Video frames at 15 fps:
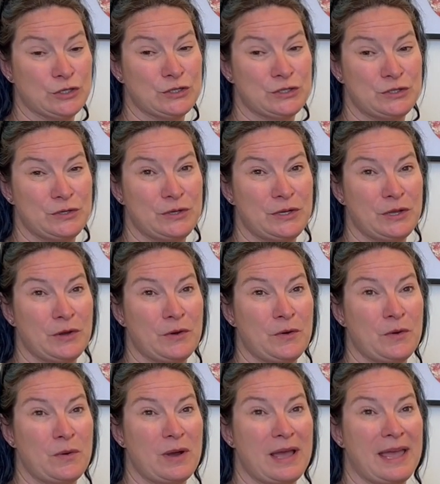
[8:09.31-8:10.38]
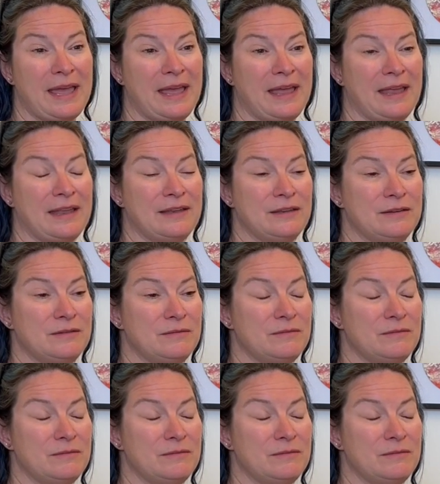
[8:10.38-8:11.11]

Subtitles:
studio and